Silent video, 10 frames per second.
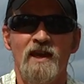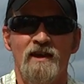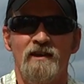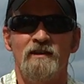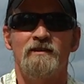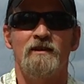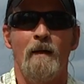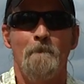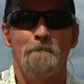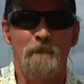is
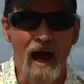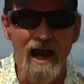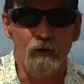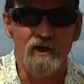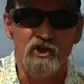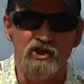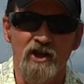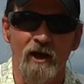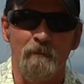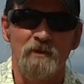pirate
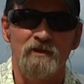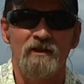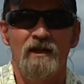ships.